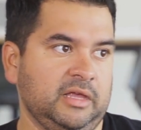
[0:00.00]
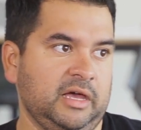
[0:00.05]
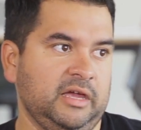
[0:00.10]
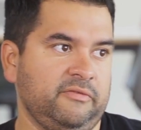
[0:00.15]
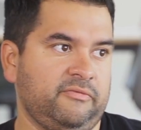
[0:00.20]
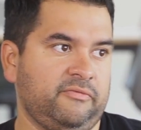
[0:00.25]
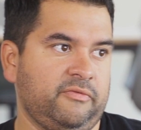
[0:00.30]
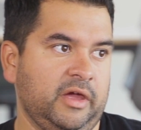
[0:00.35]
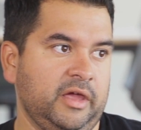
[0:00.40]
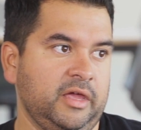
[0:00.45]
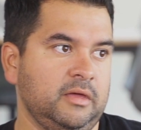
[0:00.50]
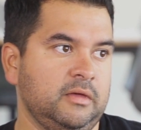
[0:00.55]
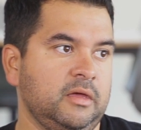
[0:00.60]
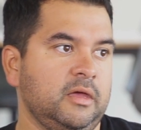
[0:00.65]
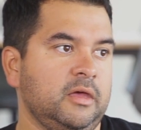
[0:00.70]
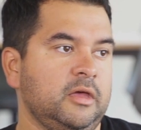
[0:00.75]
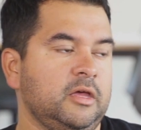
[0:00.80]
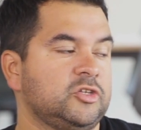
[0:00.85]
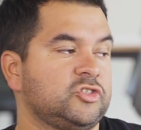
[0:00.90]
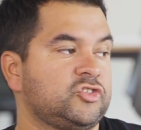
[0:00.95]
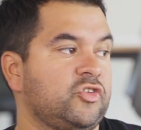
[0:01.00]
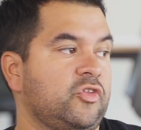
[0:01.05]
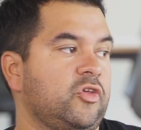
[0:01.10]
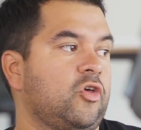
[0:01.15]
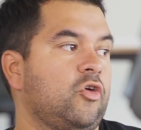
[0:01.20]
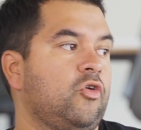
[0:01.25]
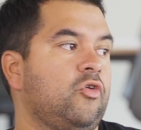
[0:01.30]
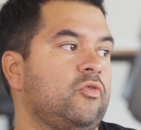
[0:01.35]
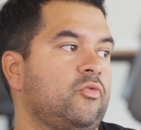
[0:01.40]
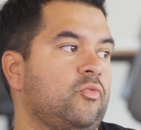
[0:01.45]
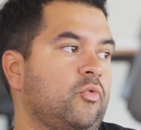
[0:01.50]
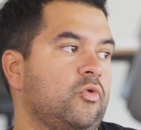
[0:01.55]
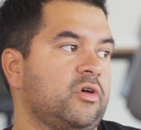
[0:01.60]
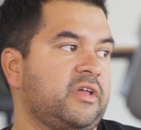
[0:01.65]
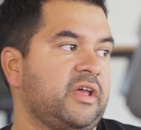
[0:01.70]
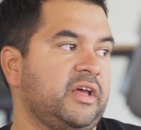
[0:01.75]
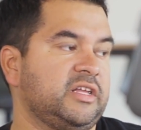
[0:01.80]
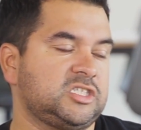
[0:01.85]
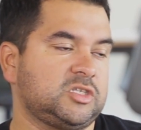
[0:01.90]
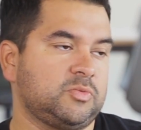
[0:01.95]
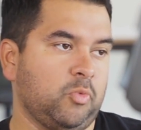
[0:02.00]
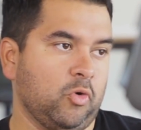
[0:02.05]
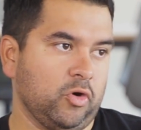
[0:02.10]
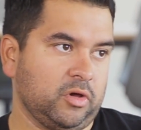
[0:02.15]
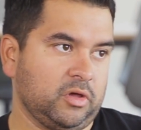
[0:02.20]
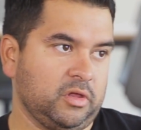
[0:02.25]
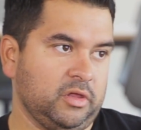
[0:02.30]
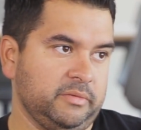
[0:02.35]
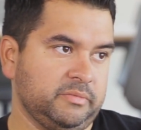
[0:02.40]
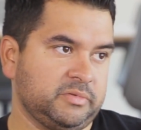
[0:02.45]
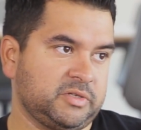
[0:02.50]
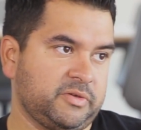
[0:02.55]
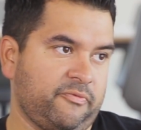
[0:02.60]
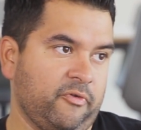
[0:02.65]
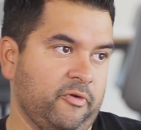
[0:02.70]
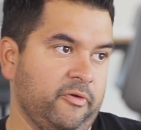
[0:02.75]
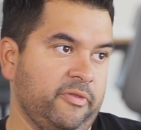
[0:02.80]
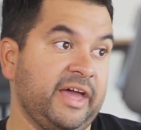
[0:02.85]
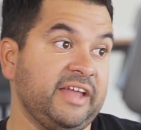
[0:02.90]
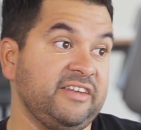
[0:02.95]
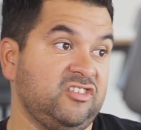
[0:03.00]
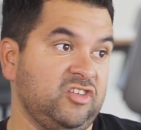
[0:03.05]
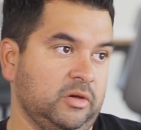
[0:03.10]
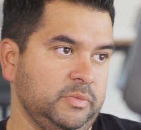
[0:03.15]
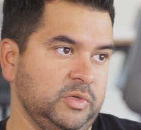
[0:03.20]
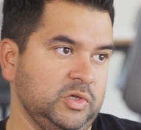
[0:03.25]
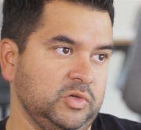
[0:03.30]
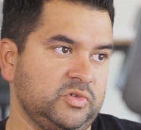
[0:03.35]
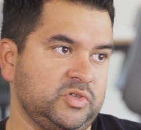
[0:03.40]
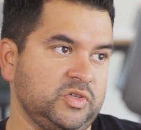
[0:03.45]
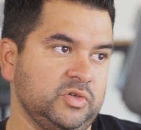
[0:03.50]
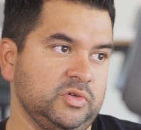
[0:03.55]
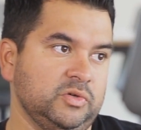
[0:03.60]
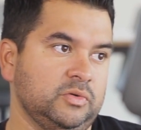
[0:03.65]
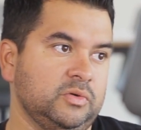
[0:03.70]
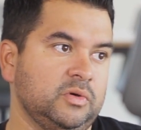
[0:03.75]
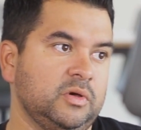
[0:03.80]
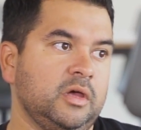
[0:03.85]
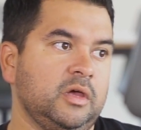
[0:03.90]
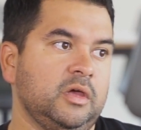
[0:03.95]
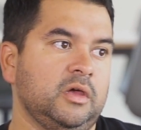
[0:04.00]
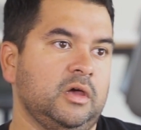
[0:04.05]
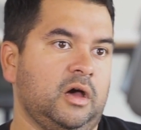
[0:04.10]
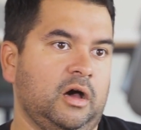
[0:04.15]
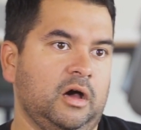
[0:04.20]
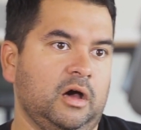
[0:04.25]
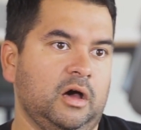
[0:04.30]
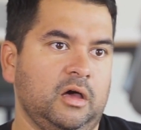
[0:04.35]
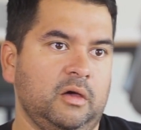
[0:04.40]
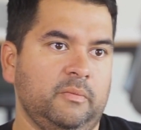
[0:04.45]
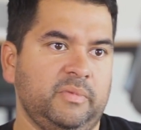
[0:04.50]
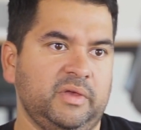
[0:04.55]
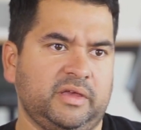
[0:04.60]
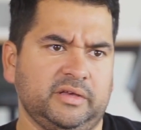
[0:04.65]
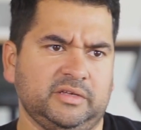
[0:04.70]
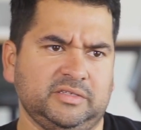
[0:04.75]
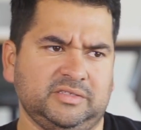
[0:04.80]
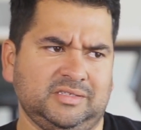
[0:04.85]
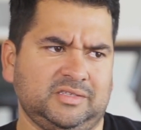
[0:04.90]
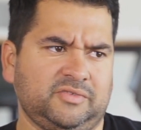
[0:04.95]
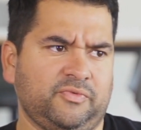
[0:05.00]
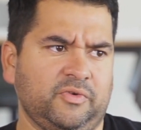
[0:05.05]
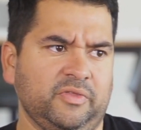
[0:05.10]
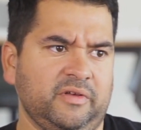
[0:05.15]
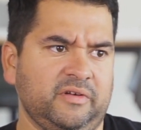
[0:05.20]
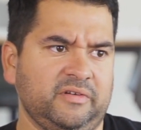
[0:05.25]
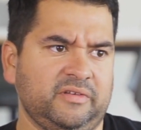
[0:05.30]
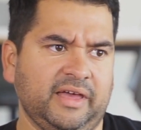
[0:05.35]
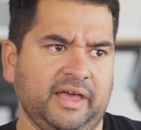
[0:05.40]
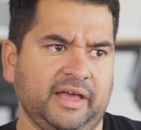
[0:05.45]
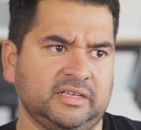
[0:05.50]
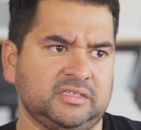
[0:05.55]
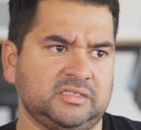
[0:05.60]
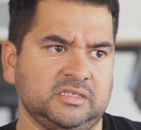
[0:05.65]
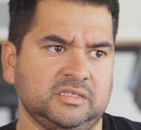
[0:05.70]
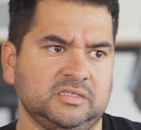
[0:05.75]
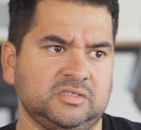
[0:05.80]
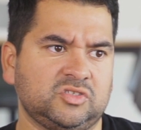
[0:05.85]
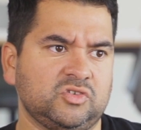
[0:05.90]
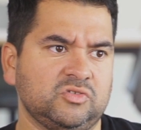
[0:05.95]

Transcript: life, right? So they go and work at Sport Clips for that W-2 because it's for their taxes.